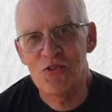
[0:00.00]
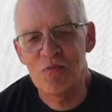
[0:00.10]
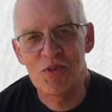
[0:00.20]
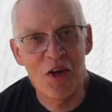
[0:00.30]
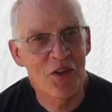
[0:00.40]

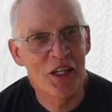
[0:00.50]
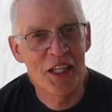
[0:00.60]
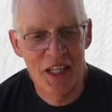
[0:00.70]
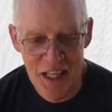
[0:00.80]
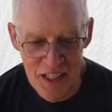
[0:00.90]
from Southern
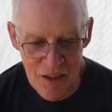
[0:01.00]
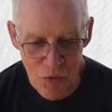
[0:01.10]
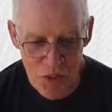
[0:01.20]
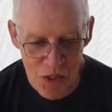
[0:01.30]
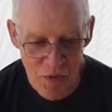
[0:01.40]
Indiana.
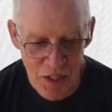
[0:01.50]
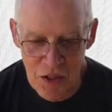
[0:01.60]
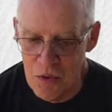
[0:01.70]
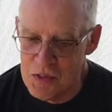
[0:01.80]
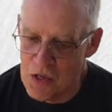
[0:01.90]
Well, this
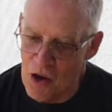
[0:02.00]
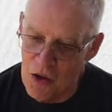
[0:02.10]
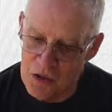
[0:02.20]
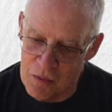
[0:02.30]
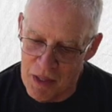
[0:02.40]
video is
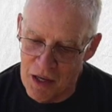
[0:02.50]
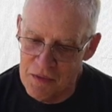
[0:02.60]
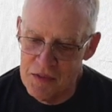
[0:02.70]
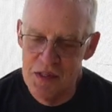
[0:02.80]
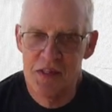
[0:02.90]
all
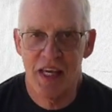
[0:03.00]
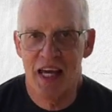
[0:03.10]
about these